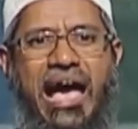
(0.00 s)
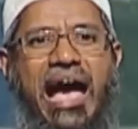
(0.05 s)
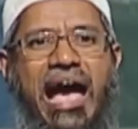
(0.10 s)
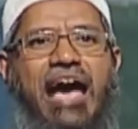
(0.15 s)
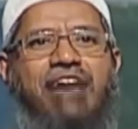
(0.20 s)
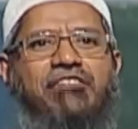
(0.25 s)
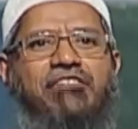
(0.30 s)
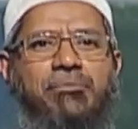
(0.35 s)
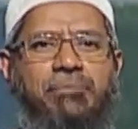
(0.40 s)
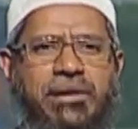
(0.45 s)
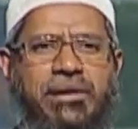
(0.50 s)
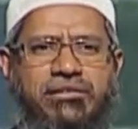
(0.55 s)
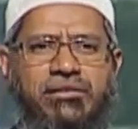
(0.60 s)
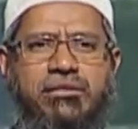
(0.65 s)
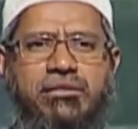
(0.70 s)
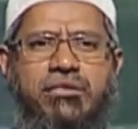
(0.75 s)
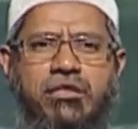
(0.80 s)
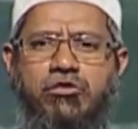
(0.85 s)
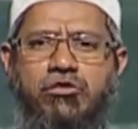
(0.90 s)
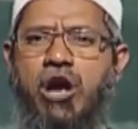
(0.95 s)
having
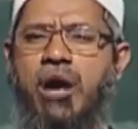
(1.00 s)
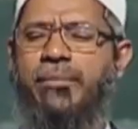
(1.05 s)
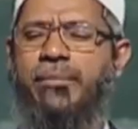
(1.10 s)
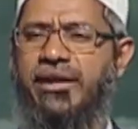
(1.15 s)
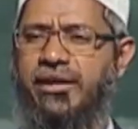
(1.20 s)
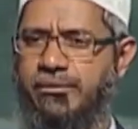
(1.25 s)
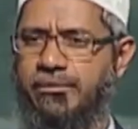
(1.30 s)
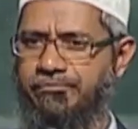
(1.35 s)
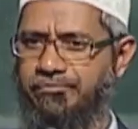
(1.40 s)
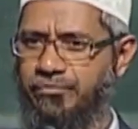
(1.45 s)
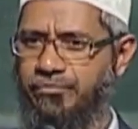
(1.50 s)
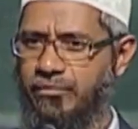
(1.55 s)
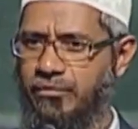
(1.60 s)
mistress is common.